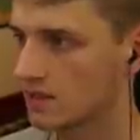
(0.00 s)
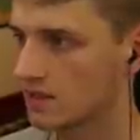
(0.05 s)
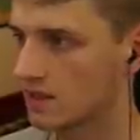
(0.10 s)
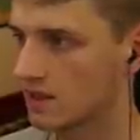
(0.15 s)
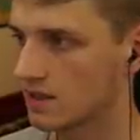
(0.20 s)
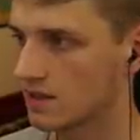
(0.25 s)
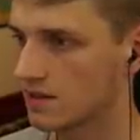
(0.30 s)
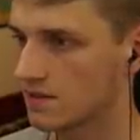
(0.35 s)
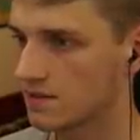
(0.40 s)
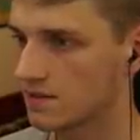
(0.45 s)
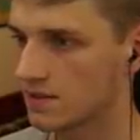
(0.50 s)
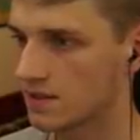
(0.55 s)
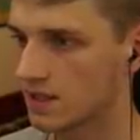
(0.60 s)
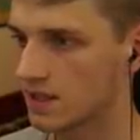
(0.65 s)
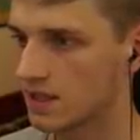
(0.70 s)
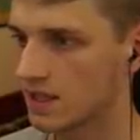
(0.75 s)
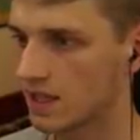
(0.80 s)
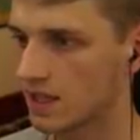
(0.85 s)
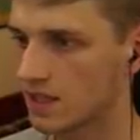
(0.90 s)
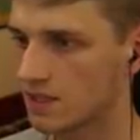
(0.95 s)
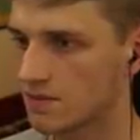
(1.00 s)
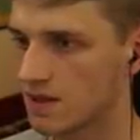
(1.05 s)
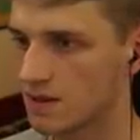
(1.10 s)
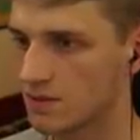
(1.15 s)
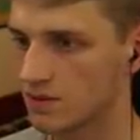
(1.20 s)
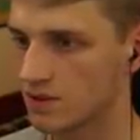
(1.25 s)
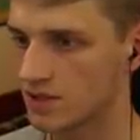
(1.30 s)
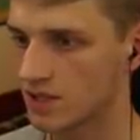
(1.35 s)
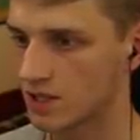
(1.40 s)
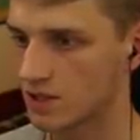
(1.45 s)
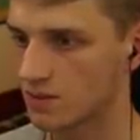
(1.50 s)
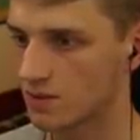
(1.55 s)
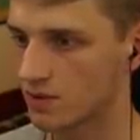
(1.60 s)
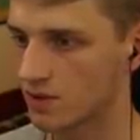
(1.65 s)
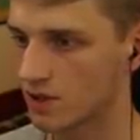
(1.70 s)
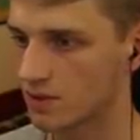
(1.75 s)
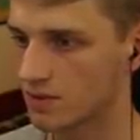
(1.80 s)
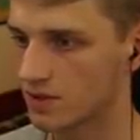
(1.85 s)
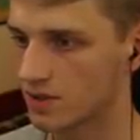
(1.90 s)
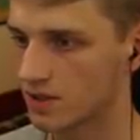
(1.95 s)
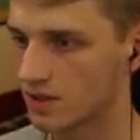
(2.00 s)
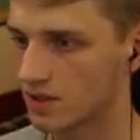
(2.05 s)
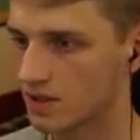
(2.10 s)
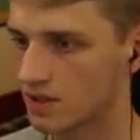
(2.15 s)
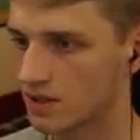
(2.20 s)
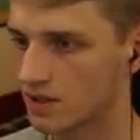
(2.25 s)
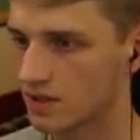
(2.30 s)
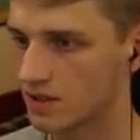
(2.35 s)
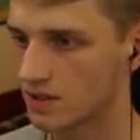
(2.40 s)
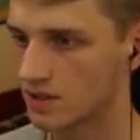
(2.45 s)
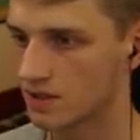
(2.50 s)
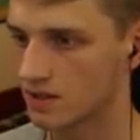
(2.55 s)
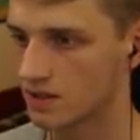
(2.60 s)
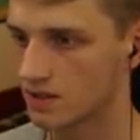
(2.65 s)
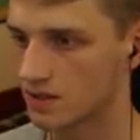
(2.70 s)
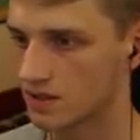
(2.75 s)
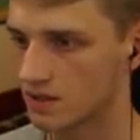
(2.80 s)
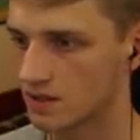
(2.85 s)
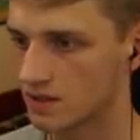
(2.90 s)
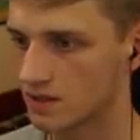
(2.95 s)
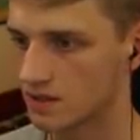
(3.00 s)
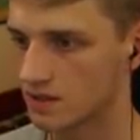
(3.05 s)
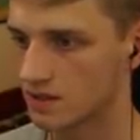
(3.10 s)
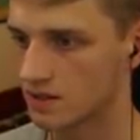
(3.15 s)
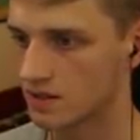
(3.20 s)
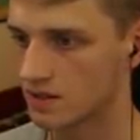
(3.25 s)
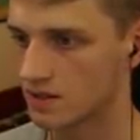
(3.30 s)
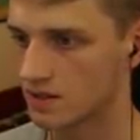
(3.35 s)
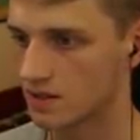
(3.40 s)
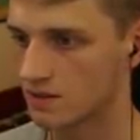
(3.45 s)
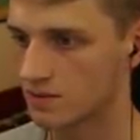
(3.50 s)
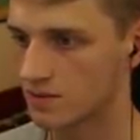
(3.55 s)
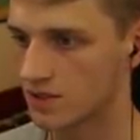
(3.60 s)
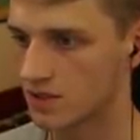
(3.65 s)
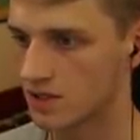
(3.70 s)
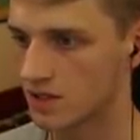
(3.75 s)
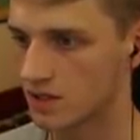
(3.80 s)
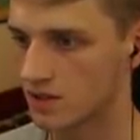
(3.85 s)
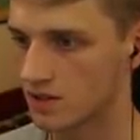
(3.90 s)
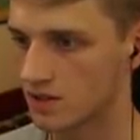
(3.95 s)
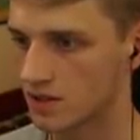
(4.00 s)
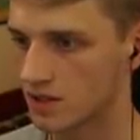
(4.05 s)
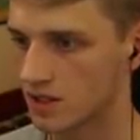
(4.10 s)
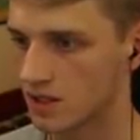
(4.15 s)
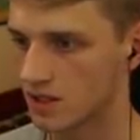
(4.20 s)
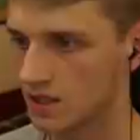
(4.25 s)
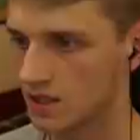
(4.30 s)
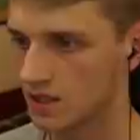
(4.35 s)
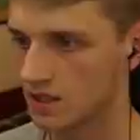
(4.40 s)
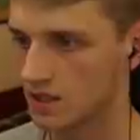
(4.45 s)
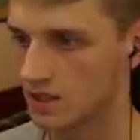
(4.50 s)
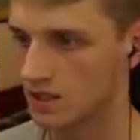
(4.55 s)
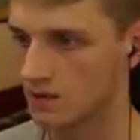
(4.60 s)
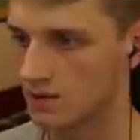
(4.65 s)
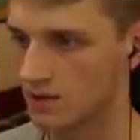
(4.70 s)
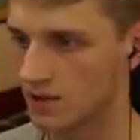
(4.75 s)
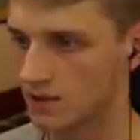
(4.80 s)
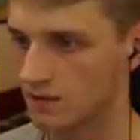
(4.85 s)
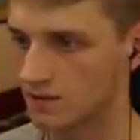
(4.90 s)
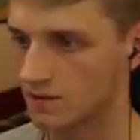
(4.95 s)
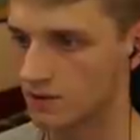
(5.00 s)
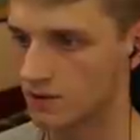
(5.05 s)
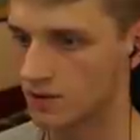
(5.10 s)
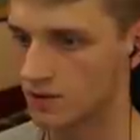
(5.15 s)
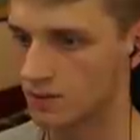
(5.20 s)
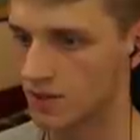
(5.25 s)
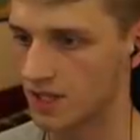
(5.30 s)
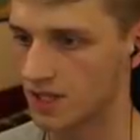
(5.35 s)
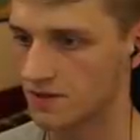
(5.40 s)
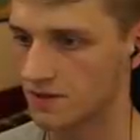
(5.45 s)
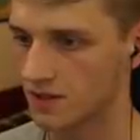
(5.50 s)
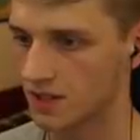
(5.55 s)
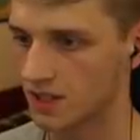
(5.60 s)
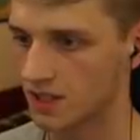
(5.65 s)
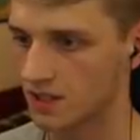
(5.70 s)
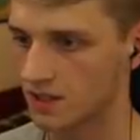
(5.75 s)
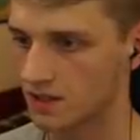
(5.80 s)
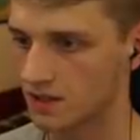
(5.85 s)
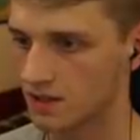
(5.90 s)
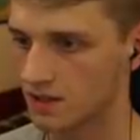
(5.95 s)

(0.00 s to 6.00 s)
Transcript: 93. I guess people start to blow up here. It seems so. They come through here peacefully.